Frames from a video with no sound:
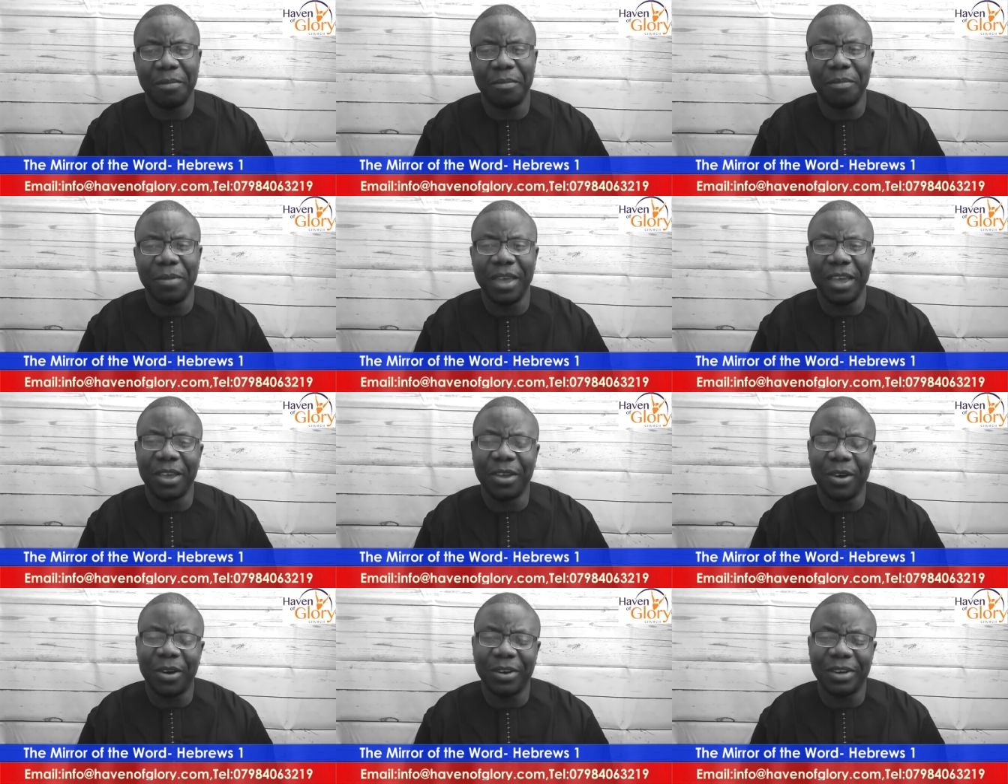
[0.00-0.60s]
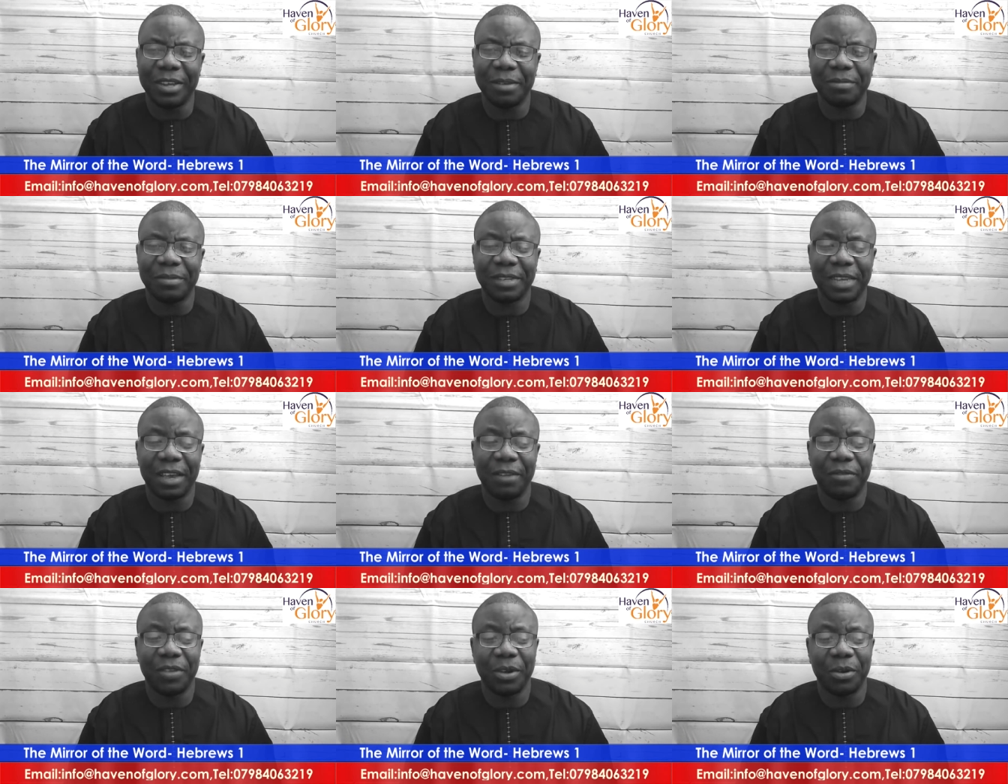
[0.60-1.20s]
May God
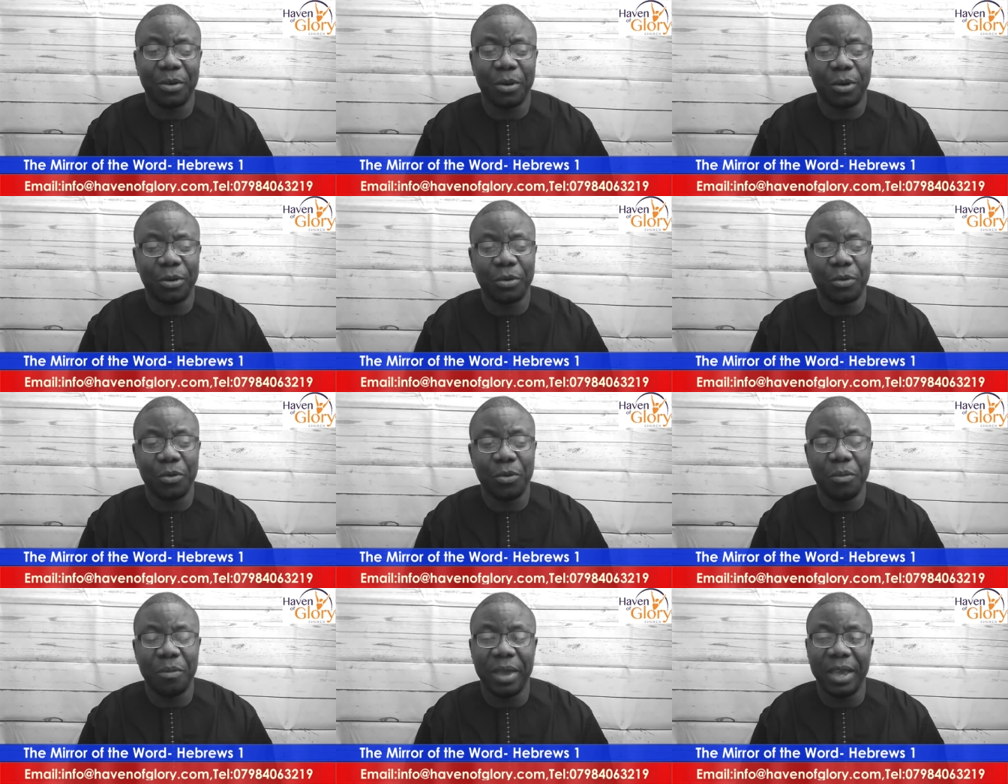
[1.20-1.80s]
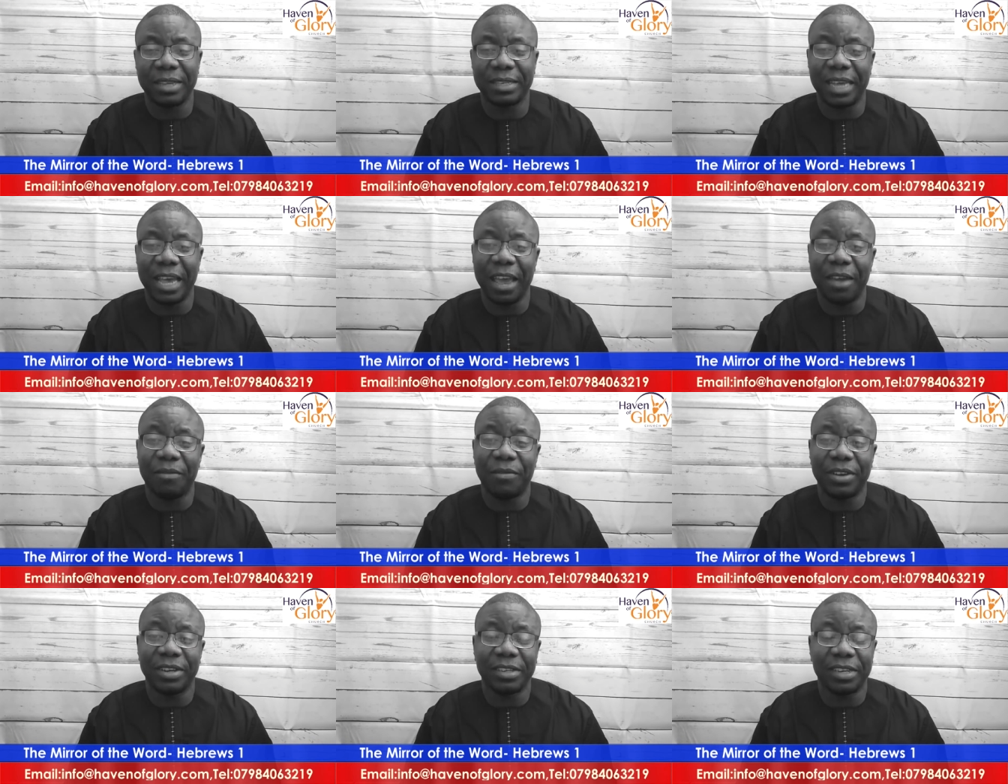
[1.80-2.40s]
Himself, the God who makes
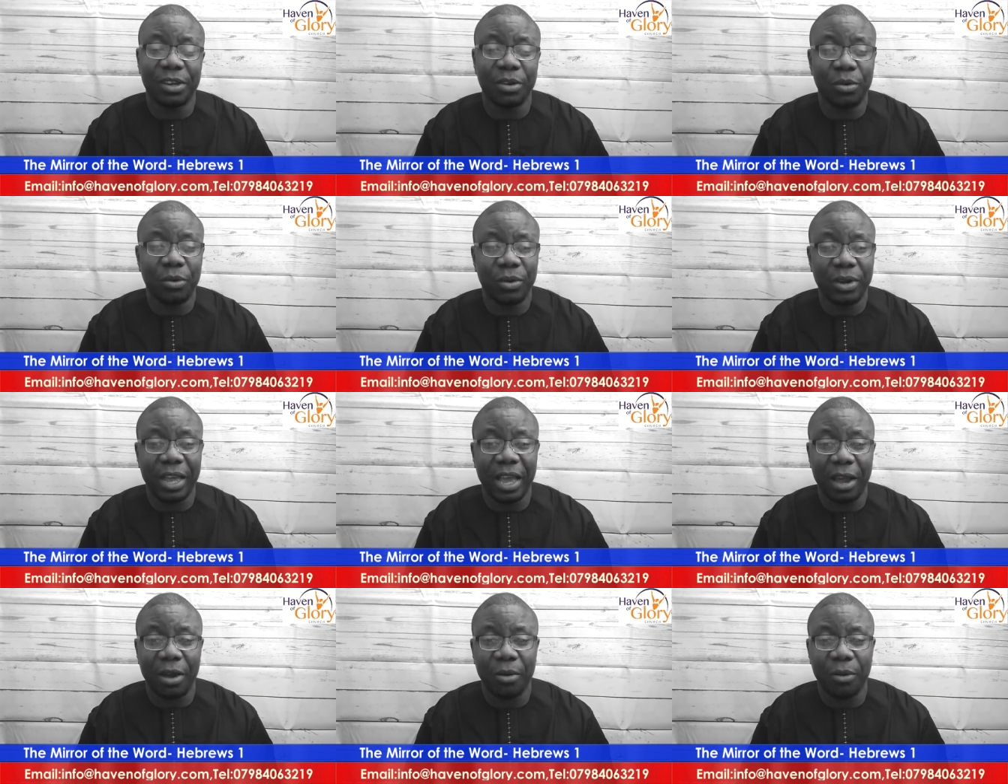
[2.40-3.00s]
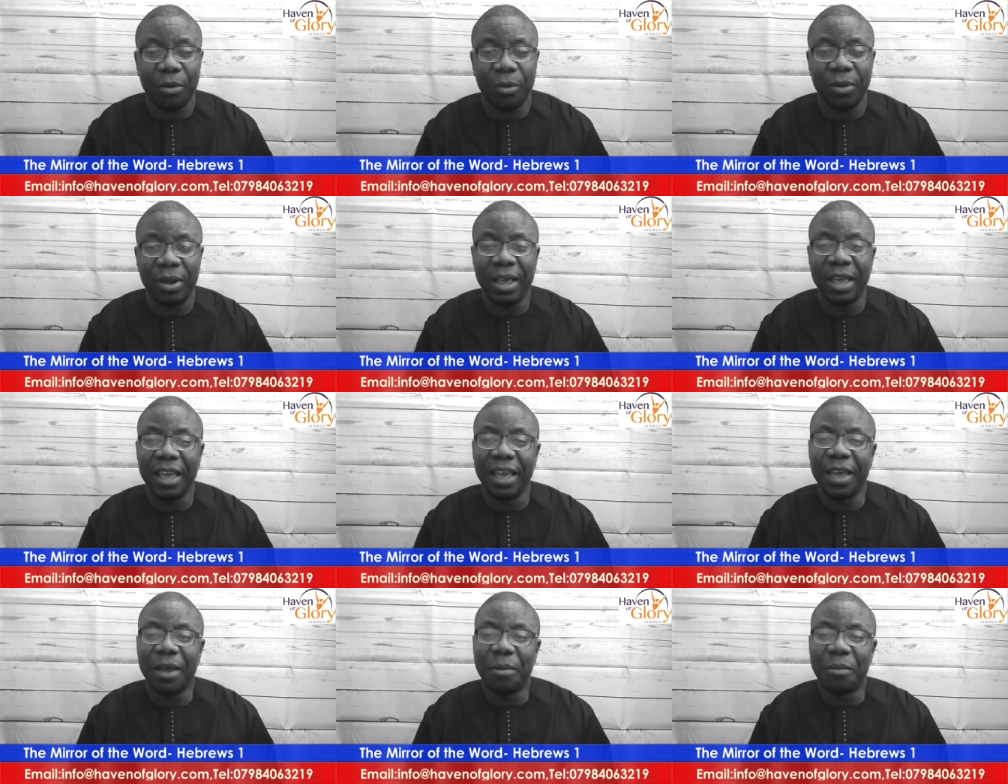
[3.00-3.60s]
everything holy and whole,
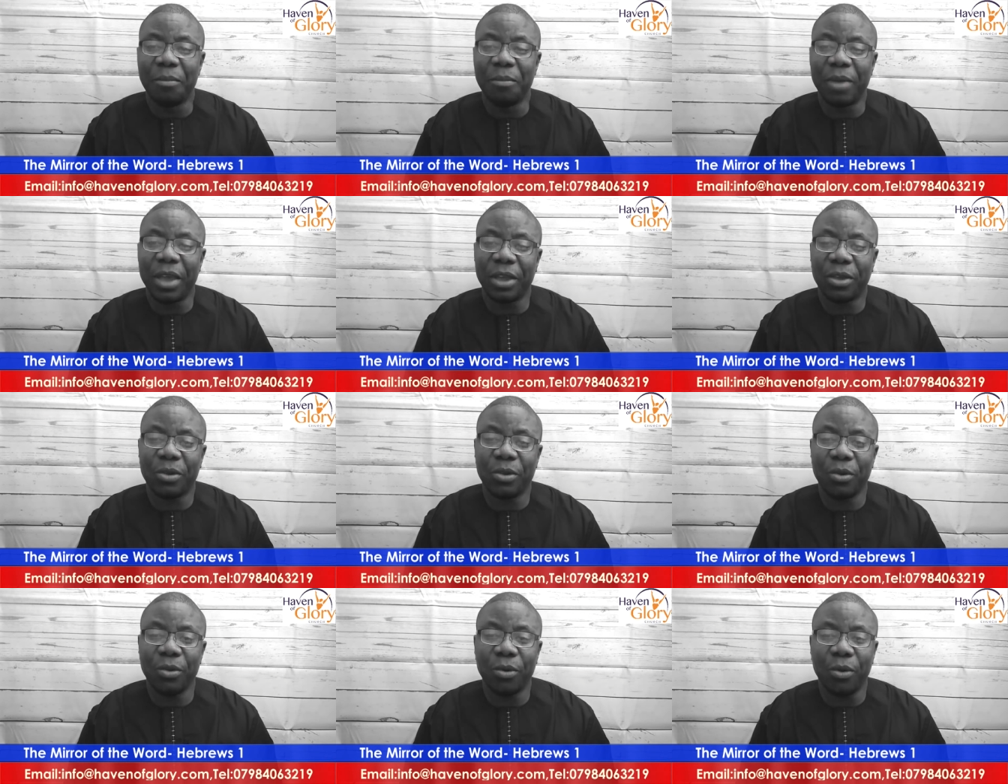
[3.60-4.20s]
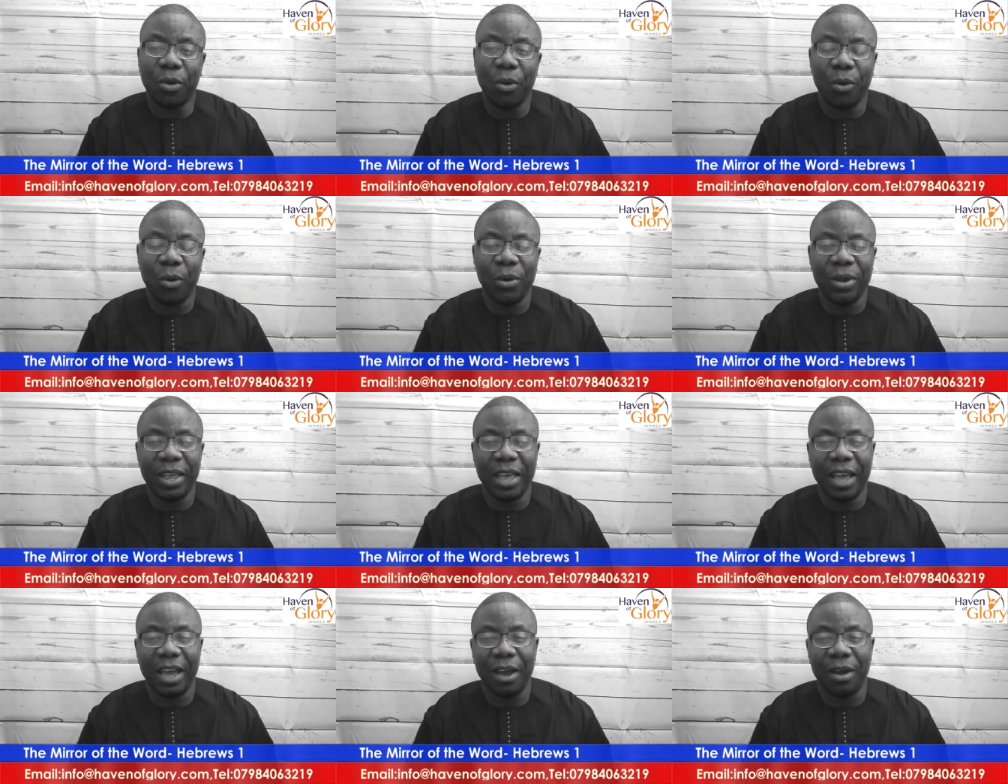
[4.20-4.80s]
make you
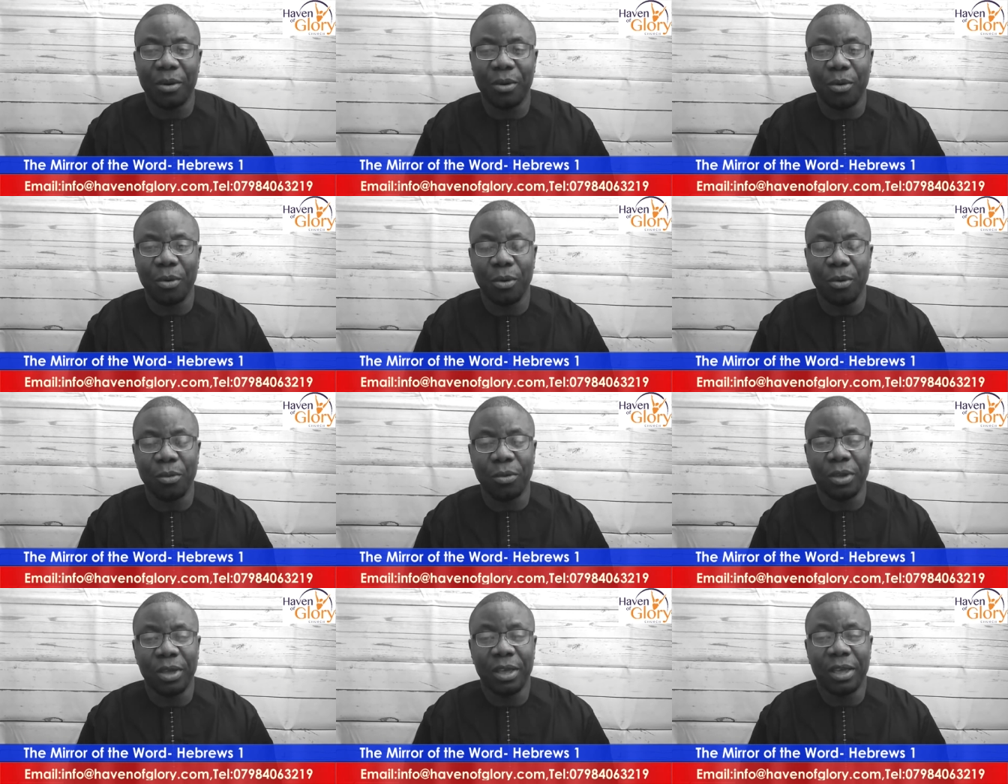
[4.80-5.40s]
holy and whole,